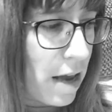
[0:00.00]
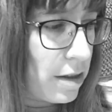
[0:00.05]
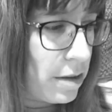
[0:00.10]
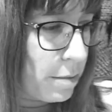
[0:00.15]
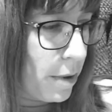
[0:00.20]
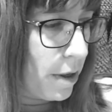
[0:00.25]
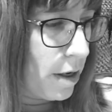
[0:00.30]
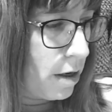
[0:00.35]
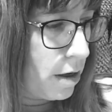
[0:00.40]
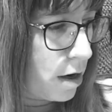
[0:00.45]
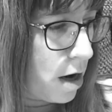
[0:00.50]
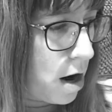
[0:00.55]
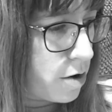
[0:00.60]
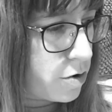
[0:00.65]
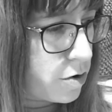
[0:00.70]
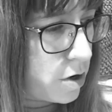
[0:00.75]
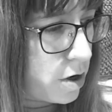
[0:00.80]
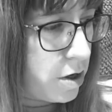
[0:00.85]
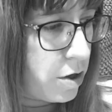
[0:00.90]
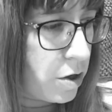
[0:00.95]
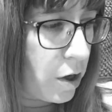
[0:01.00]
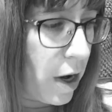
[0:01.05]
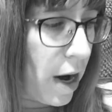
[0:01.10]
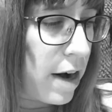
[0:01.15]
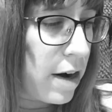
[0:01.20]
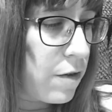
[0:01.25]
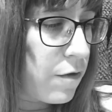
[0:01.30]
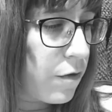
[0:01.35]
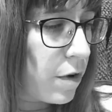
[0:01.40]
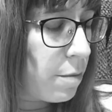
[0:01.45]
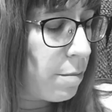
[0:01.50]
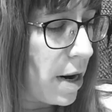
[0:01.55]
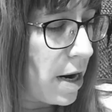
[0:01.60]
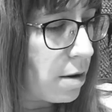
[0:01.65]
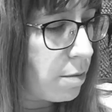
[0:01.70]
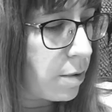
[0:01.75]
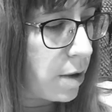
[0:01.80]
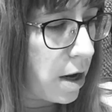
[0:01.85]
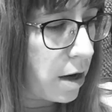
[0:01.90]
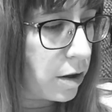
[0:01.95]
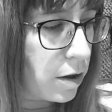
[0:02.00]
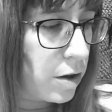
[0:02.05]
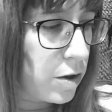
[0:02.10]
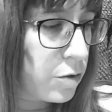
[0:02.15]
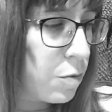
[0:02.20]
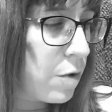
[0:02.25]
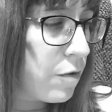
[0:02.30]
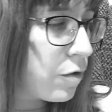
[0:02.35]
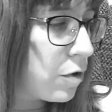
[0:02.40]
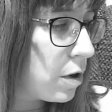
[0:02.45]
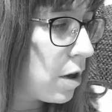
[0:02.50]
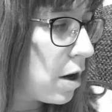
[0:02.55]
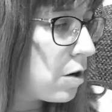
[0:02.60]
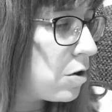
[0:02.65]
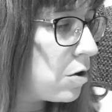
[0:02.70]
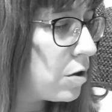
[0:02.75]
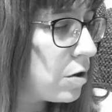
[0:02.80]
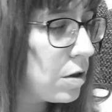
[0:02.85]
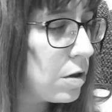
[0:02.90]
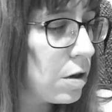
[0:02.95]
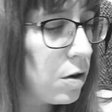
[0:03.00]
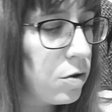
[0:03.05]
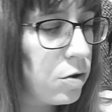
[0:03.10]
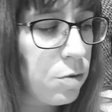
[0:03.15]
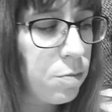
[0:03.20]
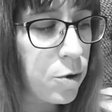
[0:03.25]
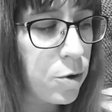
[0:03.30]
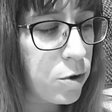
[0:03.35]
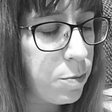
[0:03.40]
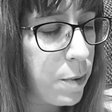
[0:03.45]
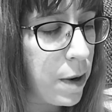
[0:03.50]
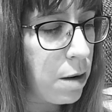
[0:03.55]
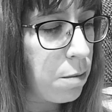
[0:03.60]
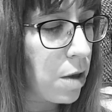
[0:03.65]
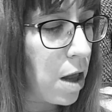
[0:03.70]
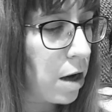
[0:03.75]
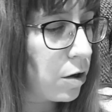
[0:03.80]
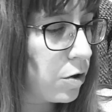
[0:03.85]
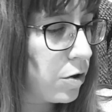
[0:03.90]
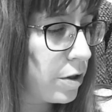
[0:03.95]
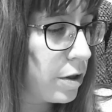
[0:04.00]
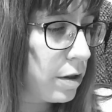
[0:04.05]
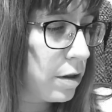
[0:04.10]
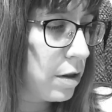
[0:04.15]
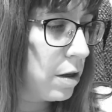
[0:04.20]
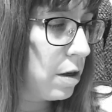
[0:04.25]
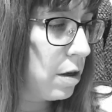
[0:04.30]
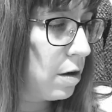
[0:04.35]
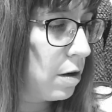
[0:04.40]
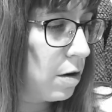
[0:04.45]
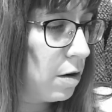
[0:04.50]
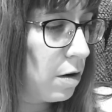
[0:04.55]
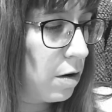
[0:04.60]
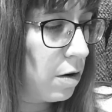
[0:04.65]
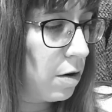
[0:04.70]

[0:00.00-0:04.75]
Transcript: asthma, contraindicated for beta blockers. What four letters do most beta blockers end in?